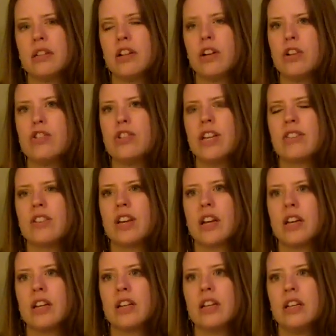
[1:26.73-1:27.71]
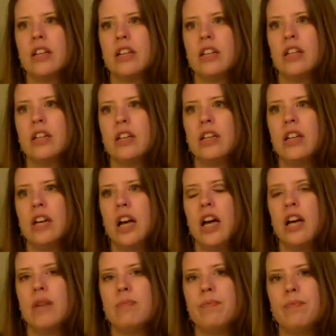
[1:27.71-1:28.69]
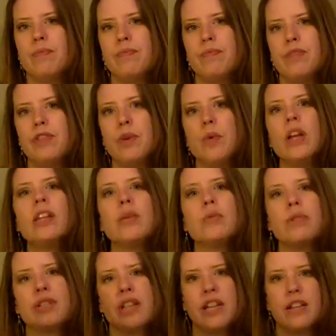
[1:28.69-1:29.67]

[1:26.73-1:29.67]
Or Jessica, the one that was